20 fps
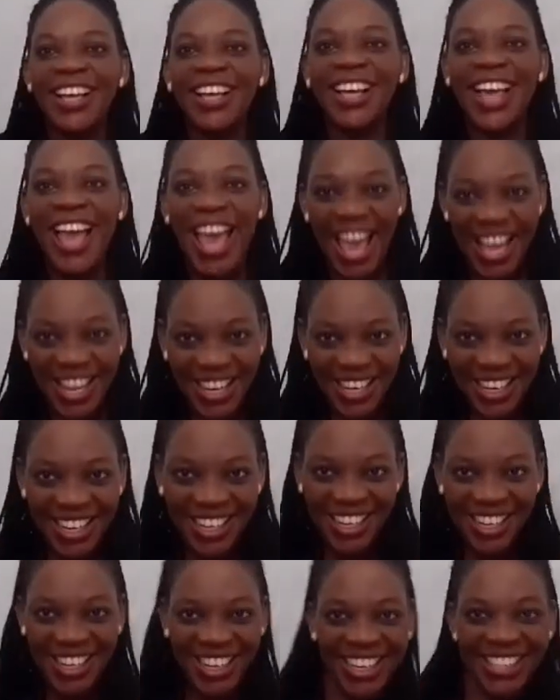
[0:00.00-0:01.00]
Hey
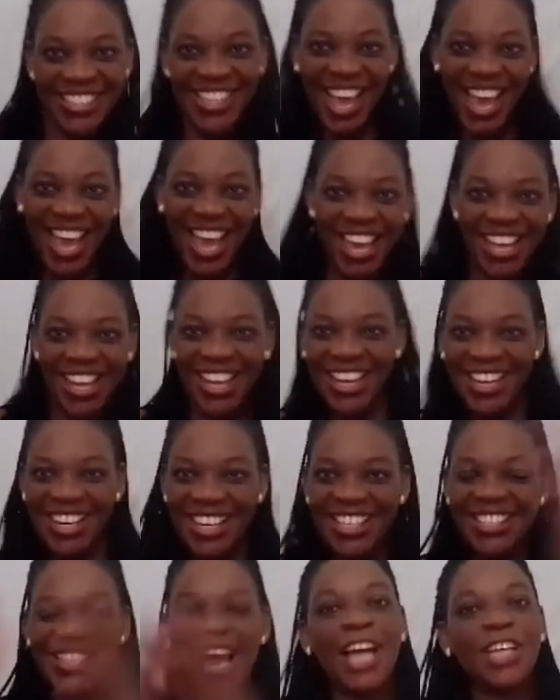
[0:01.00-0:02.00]
ladies, hey
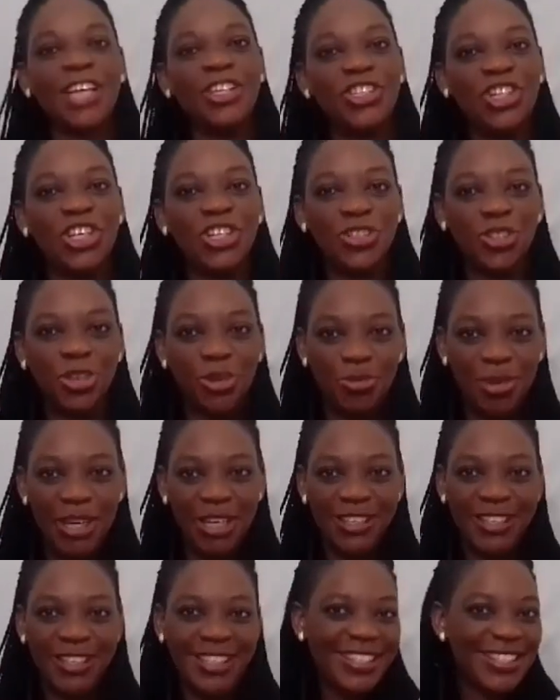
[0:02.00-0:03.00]
ladies, hi gentlemen.
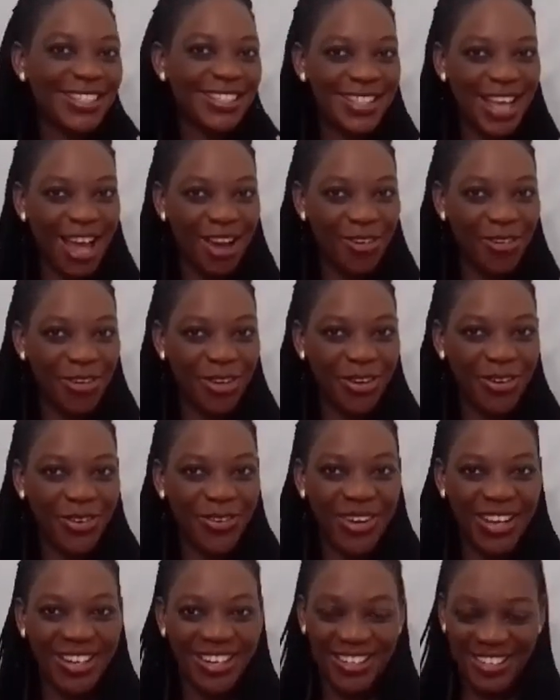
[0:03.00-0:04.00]
This is a quick
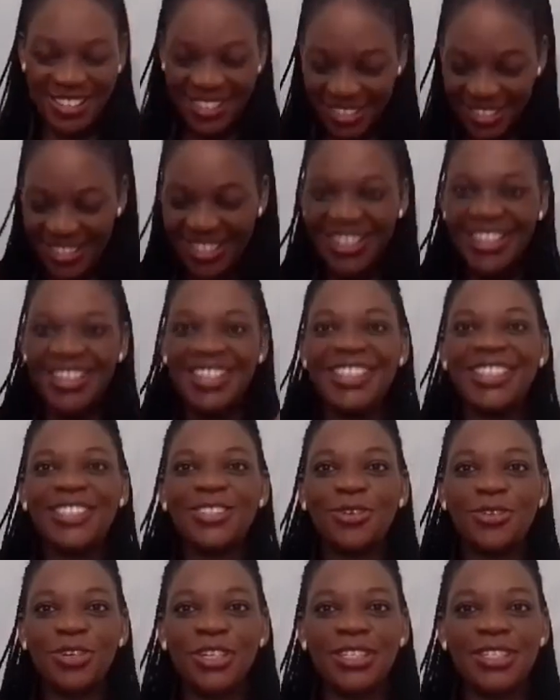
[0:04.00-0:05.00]
one.
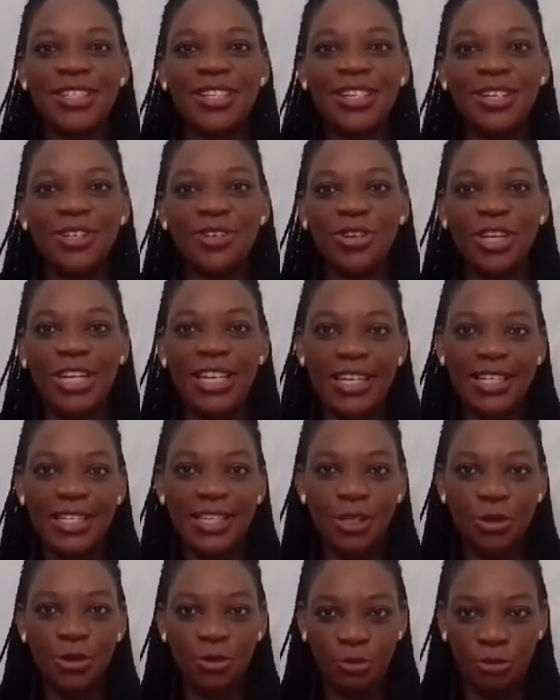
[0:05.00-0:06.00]
It's Christine, your
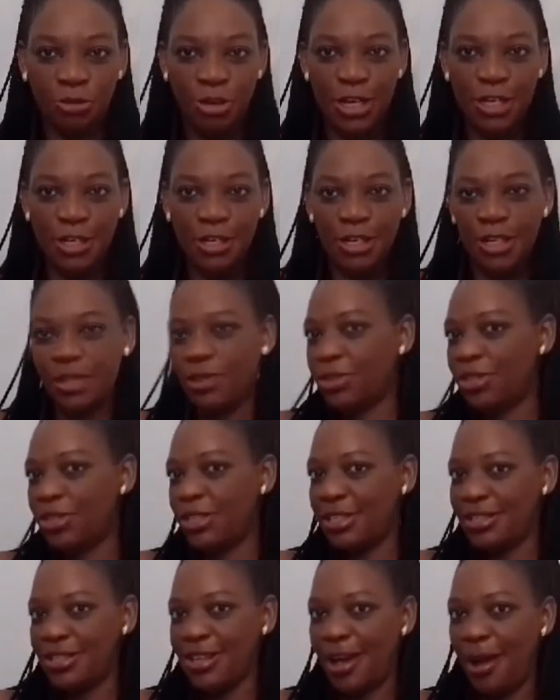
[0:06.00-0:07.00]
lady, your friend, your
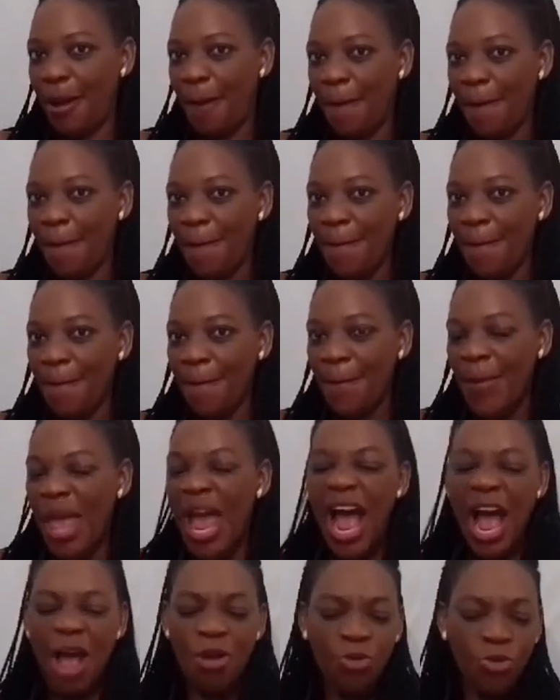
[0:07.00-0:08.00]
sister.
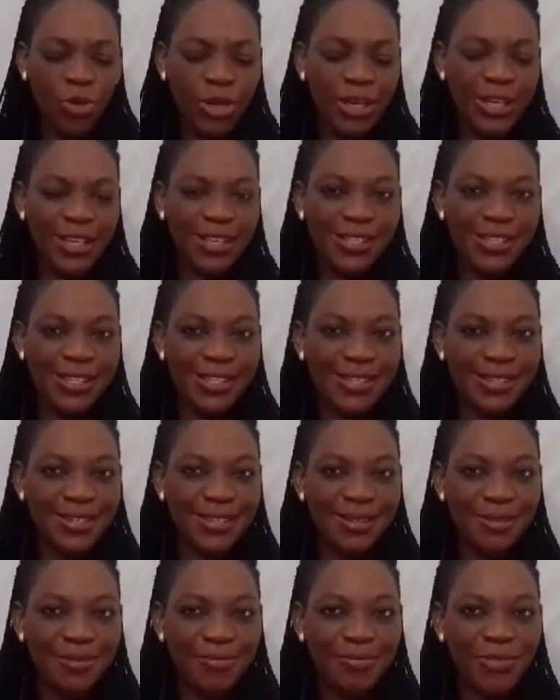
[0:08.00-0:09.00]
How quick is
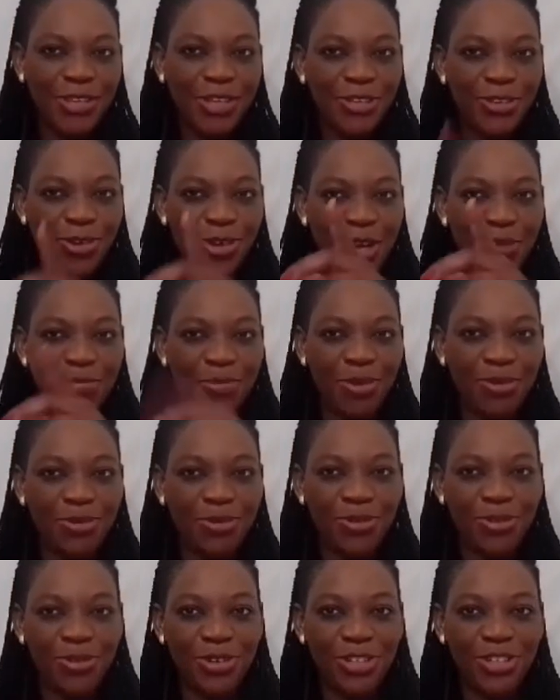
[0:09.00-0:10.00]
this? It's all about
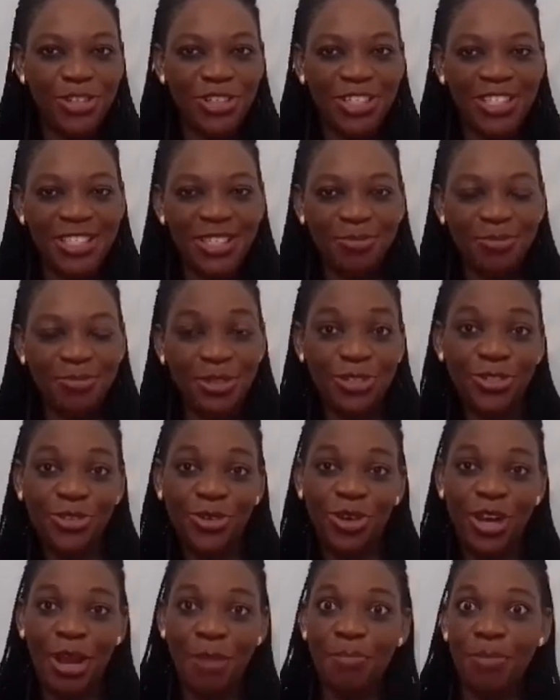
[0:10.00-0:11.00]
relationship. It's
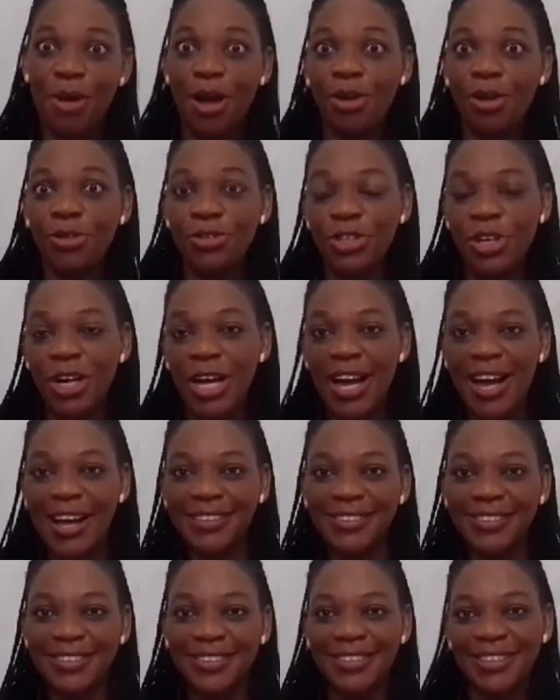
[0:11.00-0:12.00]
all about our
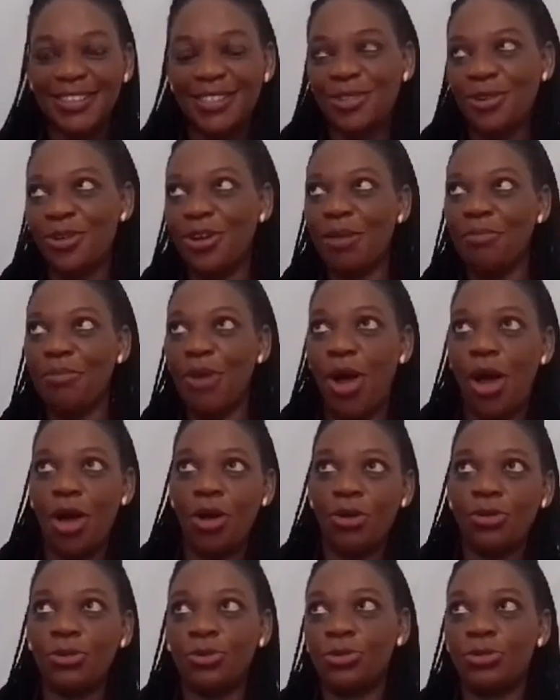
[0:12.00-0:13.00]
hearts. It's all
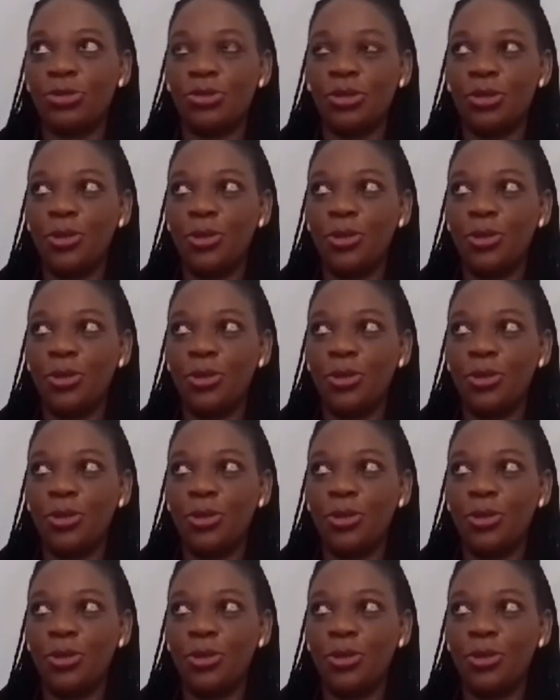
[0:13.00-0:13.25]
about...